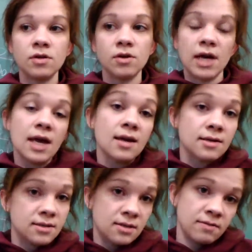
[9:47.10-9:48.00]
your
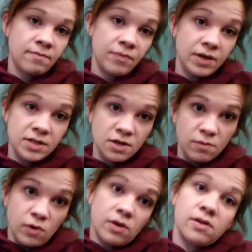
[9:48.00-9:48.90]
aunt because you're
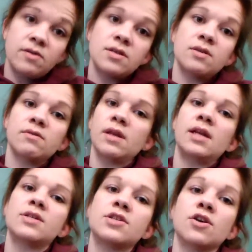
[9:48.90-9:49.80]
more closely
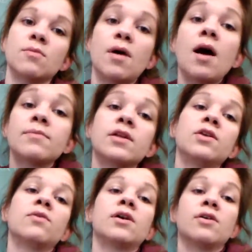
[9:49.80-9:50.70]
related to your mom than
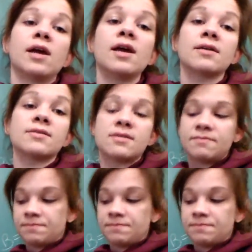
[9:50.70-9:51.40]
you are your aunt.